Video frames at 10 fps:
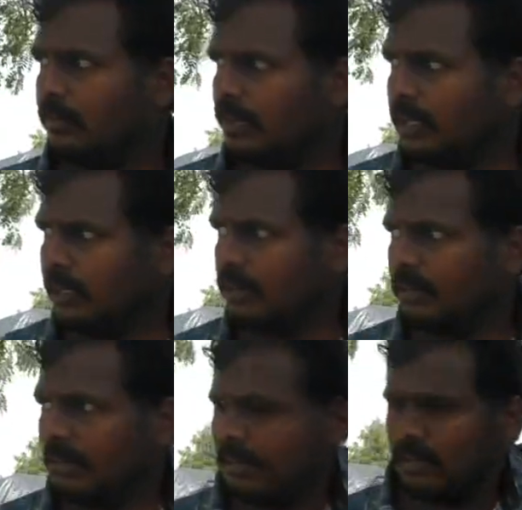working
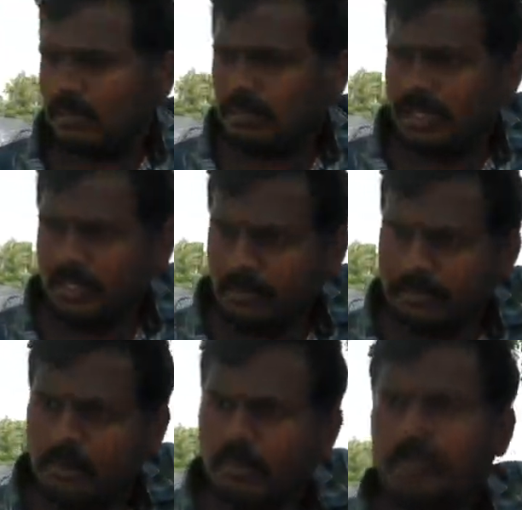on breed
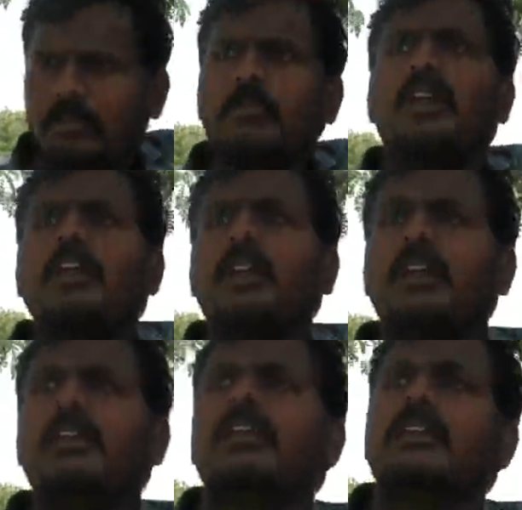improvement or milk
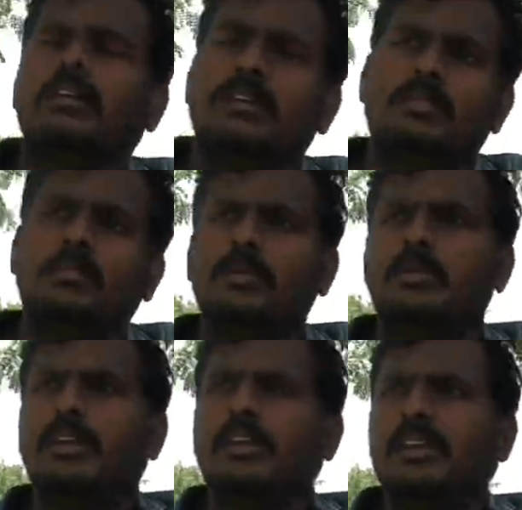yield
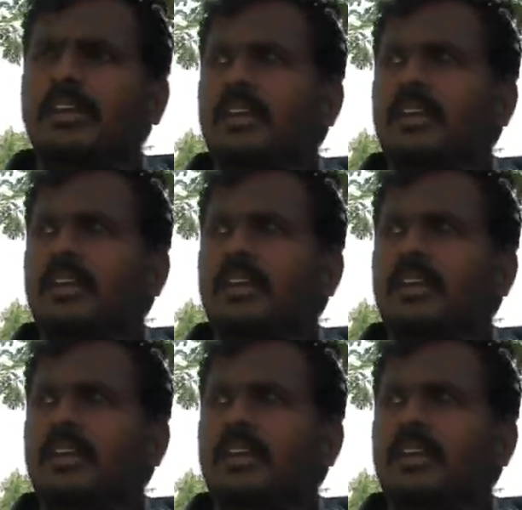improvement,